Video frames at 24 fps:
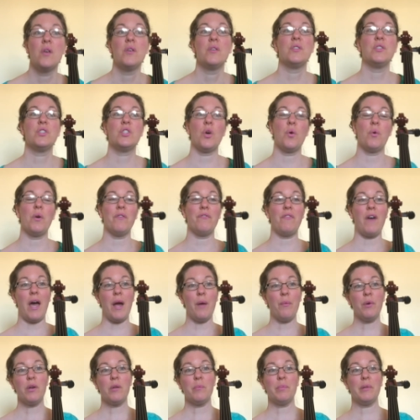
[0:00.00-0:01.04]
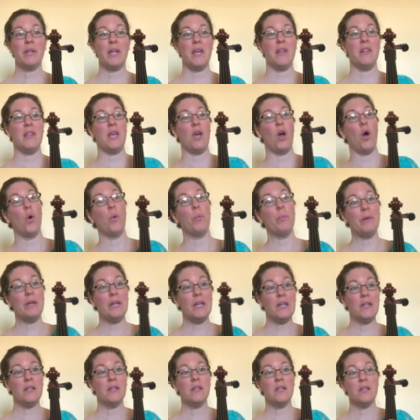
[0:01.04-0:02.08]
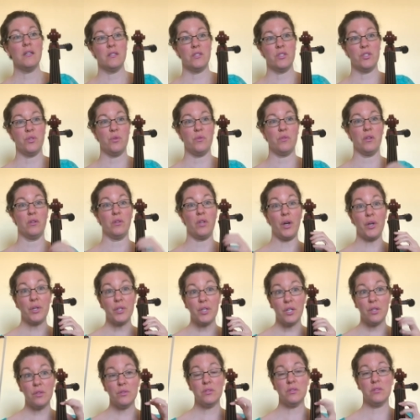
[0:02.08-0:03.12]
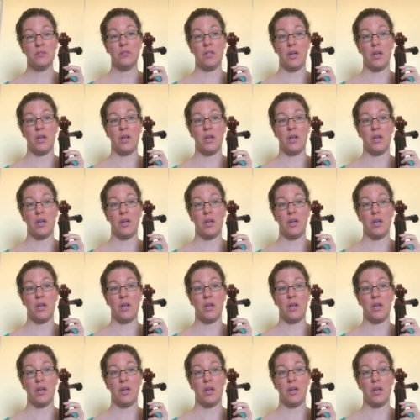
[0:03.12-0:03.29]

So if I were to play the opening to the largo